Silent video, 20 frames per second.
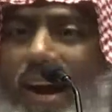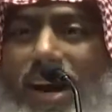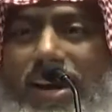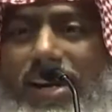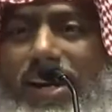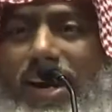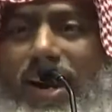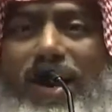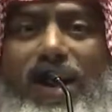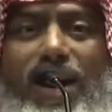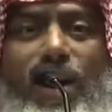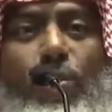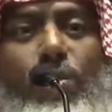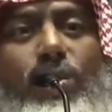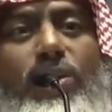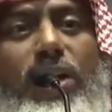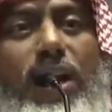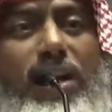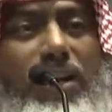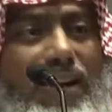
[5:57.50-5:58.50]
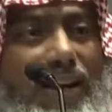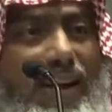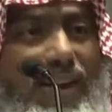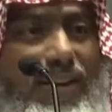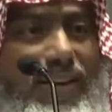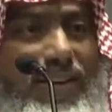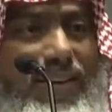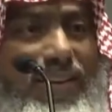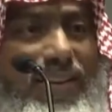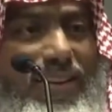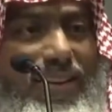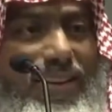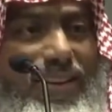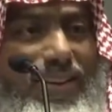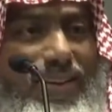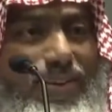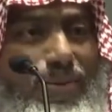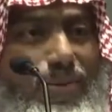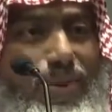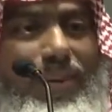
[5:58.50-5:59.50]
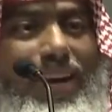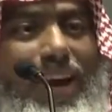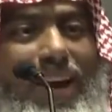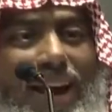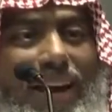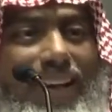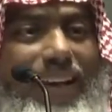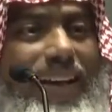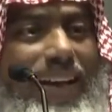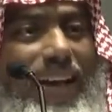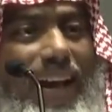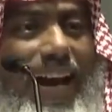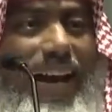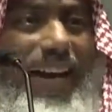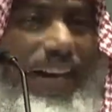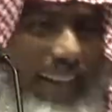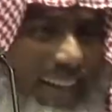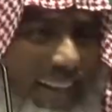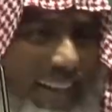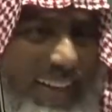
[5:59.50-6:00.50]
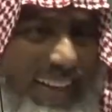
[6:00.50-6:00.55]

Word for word: Hani Allahul Jannah. What a lucky guy.